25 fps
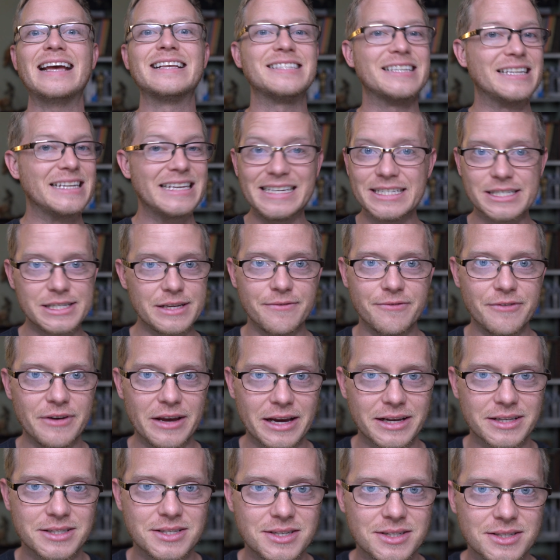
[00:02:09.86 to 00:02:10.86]
it's an easy
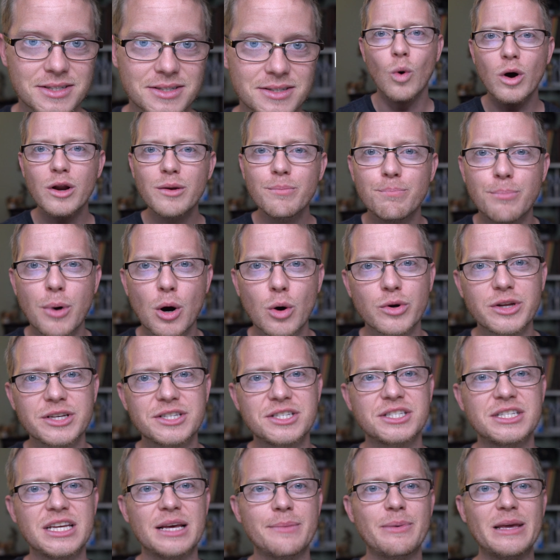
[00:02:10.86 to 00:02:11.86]
fix. One
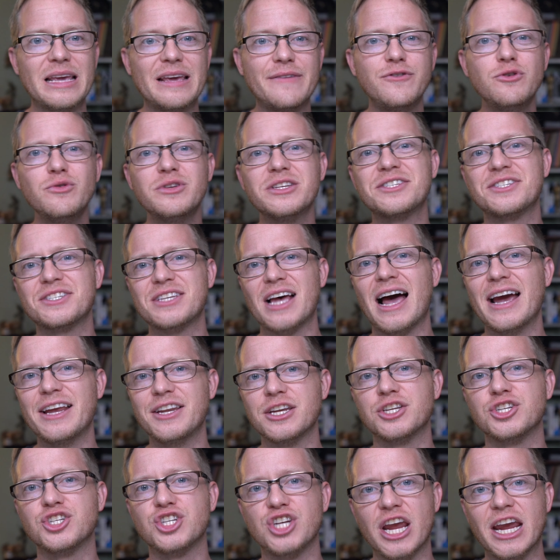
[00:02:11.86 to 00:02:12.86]
bonus tip, if you
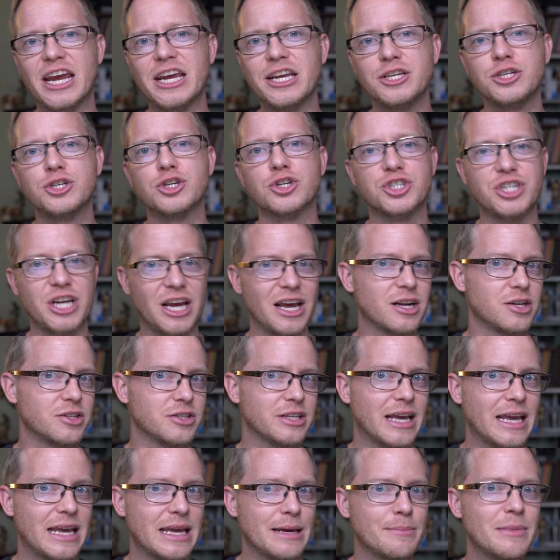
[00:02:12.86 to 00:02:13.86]
decide to change your
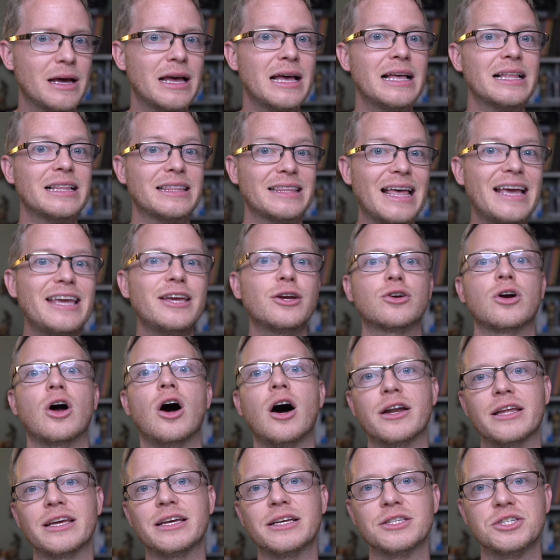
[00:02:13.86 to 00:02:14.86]
channel name, let your
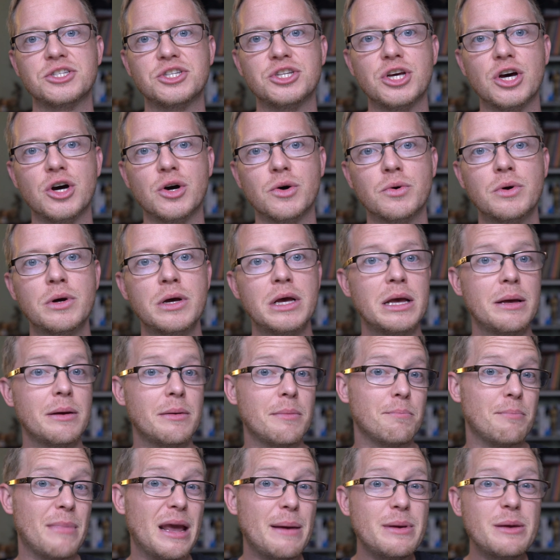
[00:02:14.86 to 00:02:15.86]
audience know.
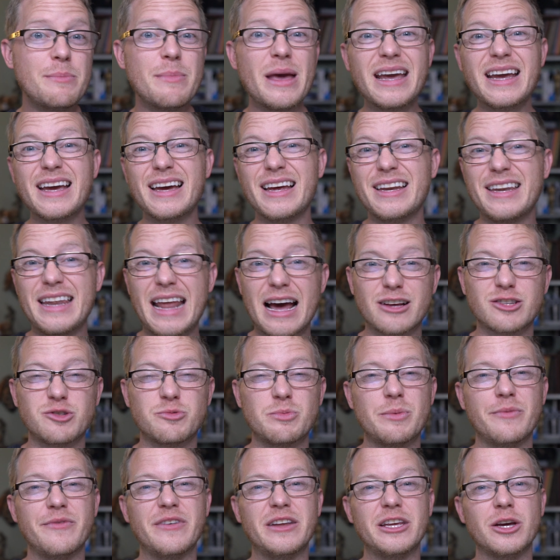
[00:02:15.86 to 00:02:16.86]
Maybe make an
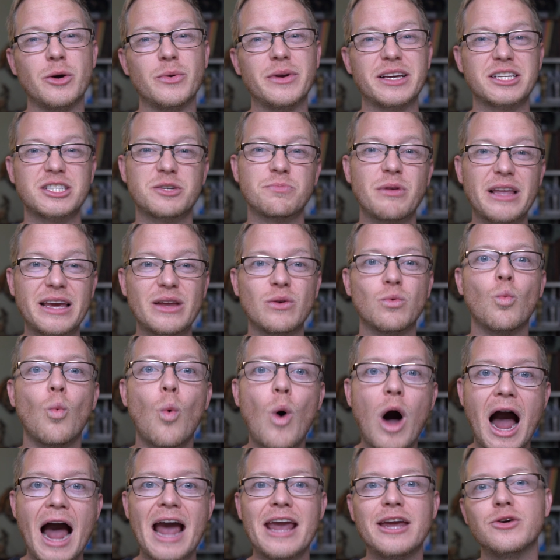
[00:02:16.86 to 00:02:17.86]
announcement video and explain
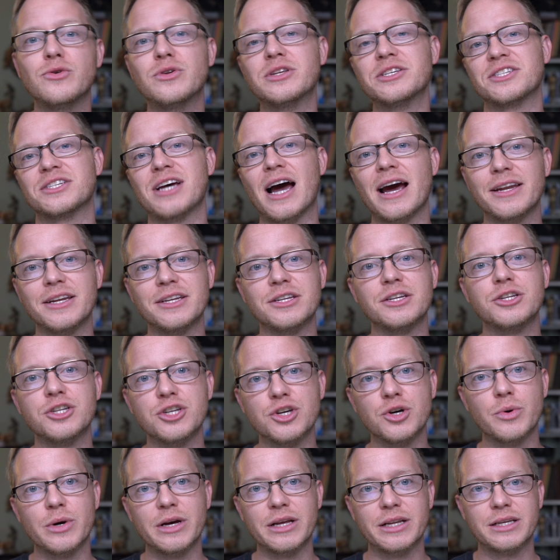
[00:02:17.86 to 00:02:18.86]
why you decided to
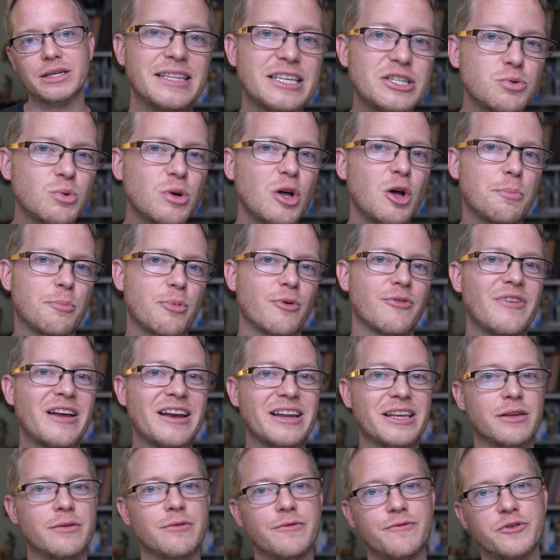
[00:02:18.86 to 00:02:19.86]
do it. This will help
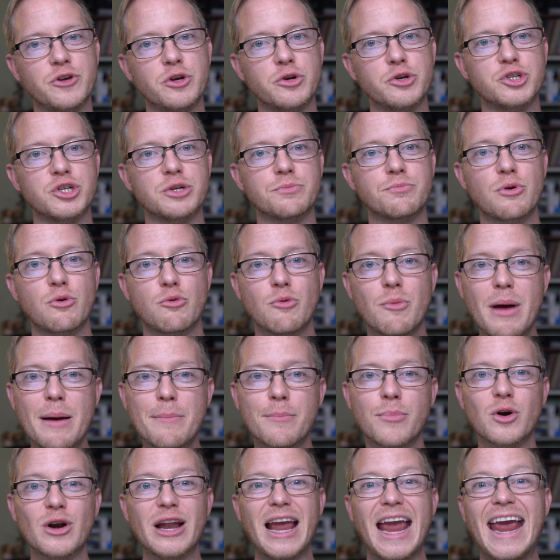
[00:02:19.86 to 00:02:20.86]
prevent confusion, but
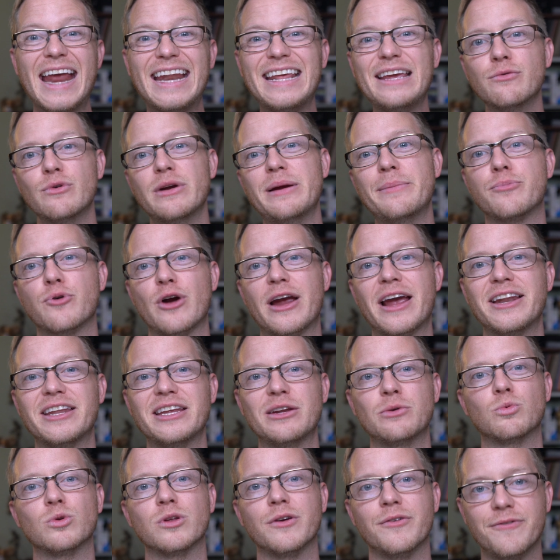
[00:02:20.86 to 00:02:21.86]
remember, any
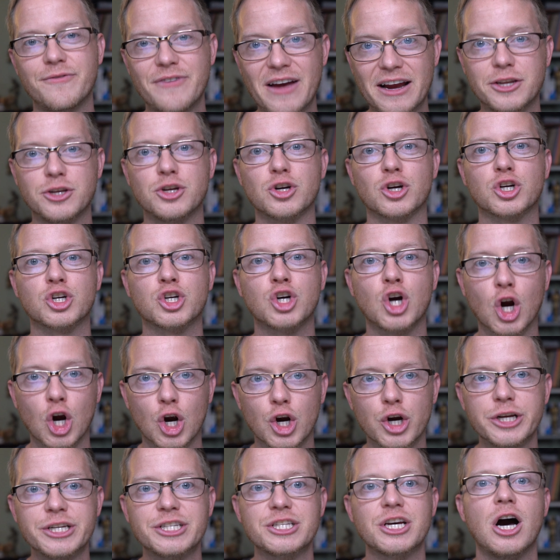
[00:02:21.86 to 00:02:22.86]
rebranding will affect your
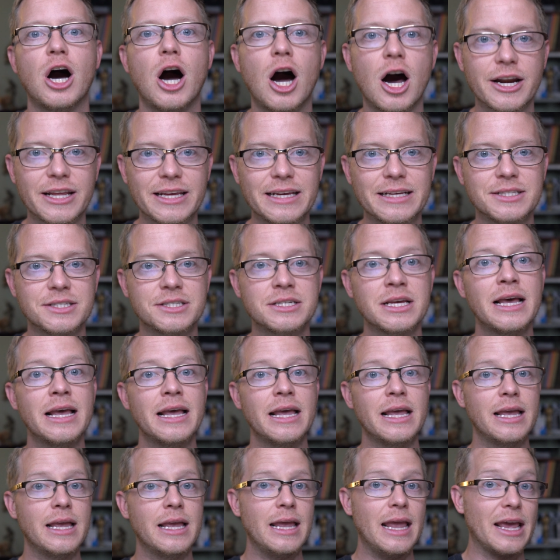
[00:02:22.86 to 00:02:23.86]
current audience,
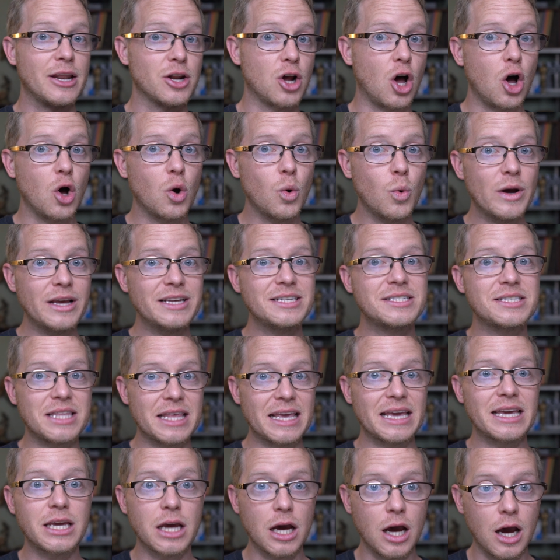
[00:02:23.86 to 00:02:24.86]
and always
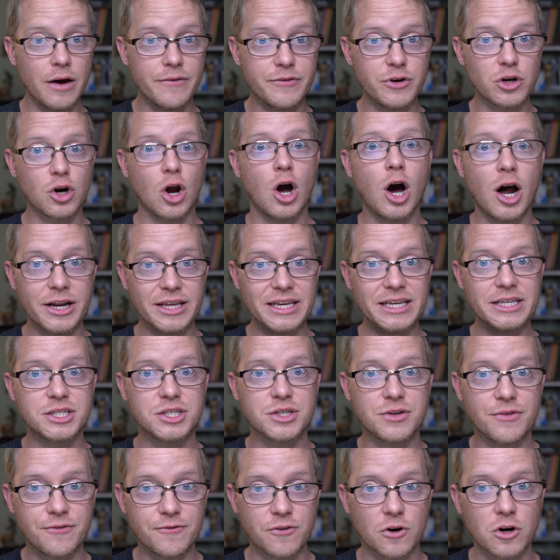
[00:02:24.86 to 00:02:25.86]
think of your
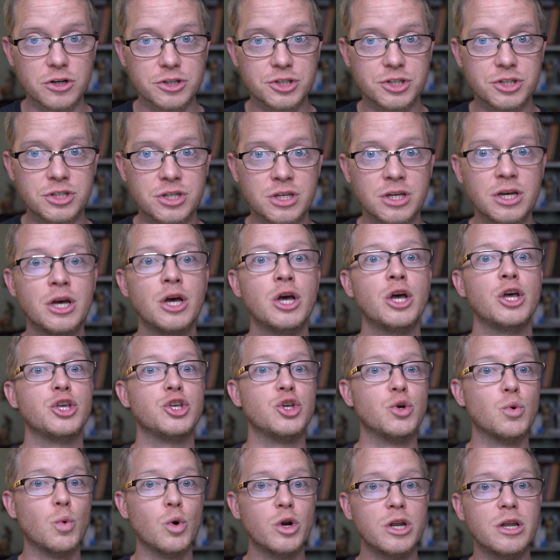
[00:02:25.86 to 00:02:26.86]
audience first.
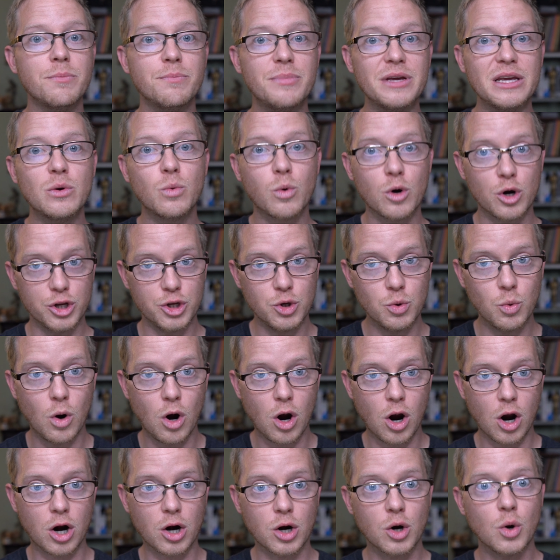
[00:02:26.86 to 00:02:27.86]
You wouldn't be where you
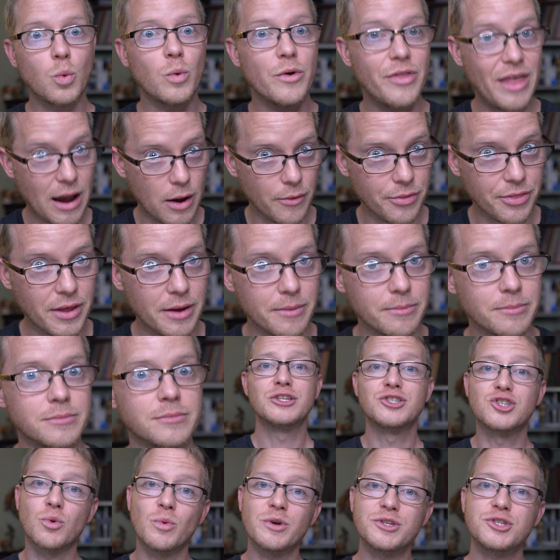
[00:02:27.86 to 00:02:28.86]
are without them.
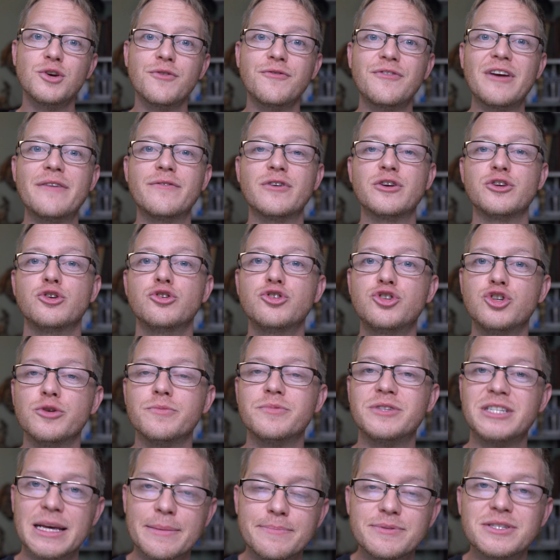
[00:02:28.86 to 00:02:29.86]
So what's your favorite
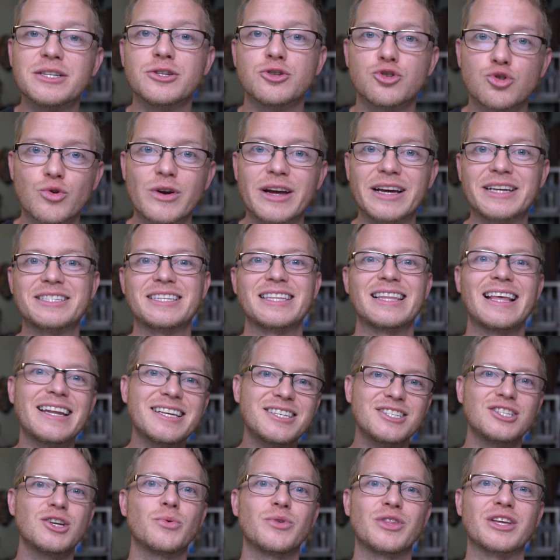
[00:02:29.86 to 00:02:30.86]
YouTube tips and tricks? Let
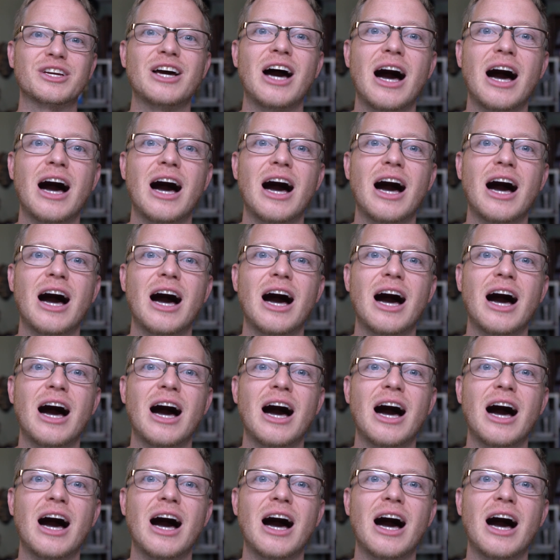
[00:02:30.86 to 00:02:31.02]
us know in the